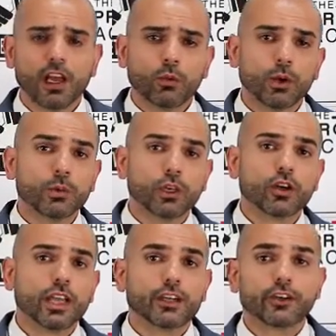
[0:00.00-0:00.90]
where we
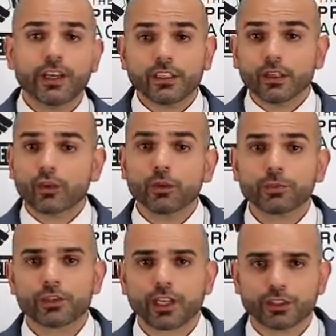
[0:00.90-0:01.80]
look at creating group
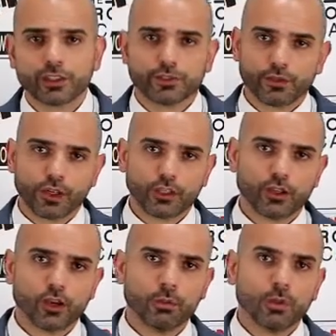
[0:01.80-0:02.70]
structures, for
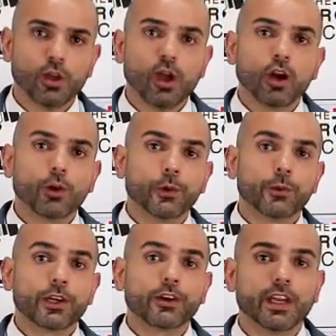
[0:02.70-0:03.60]
example, or
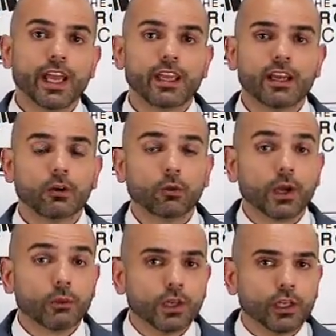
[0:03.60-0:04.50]

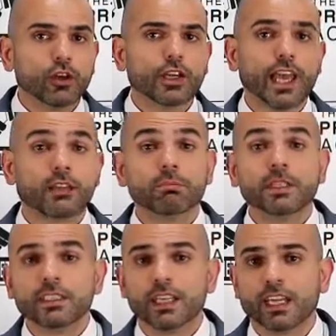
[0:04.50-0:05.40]
where we look at
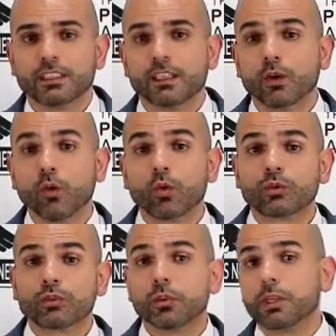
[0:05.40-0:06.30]
mitigating or
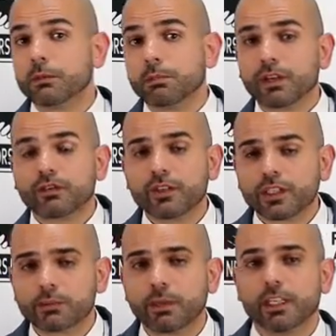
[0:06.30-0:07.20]
doing a bit of
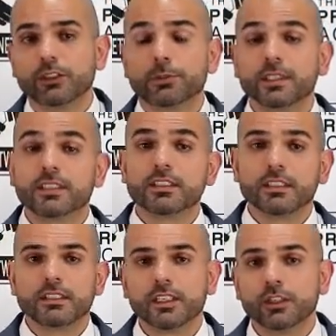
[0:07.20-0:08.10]
risk management,
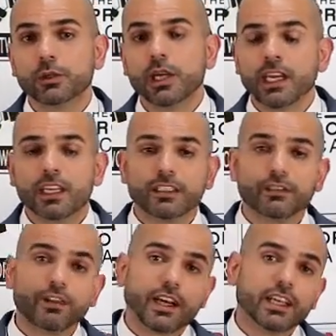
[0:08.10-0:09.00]
assisting you in
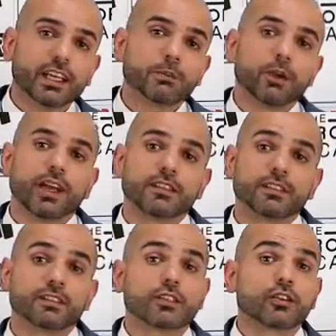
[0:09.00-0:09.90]
dividing up your
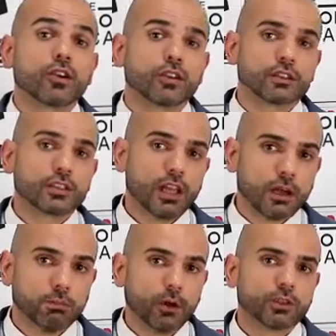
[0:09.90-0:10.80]
assets across
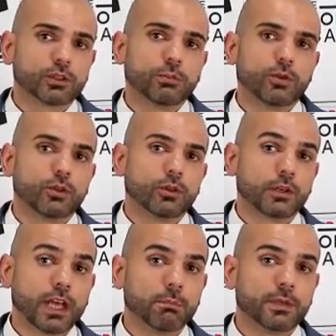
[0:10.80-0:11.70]
multiple
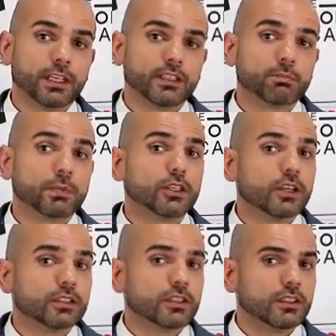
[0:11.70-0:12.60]
companies, but
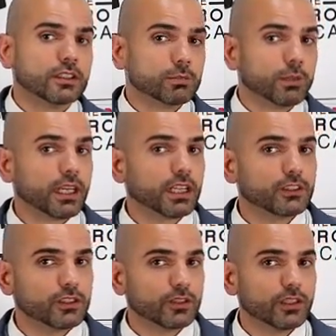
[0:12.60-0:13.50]
not spreading
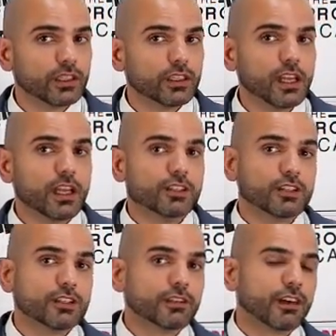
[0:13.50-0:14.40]
it too thin,
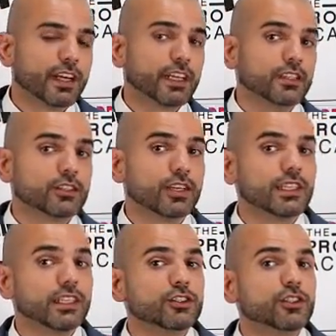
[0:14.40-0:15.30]
just dividing it so
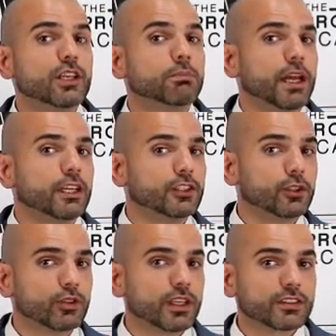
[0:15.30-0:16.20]
at least you can manage
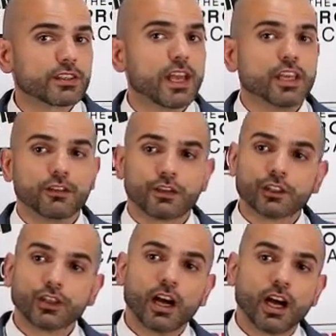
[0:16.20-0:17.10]
your risk. You've
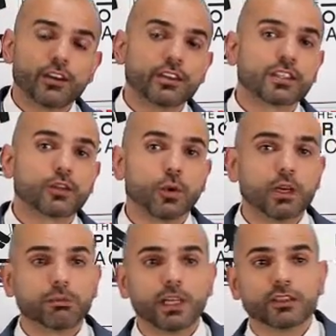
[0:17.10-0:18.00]
got your high risk in
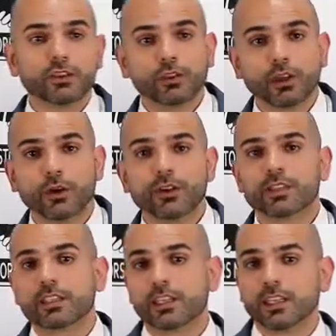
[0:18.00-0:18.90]
one place, your low
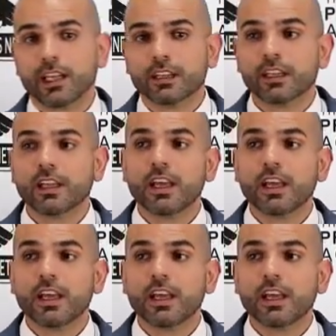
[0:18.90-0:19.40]
risk in another,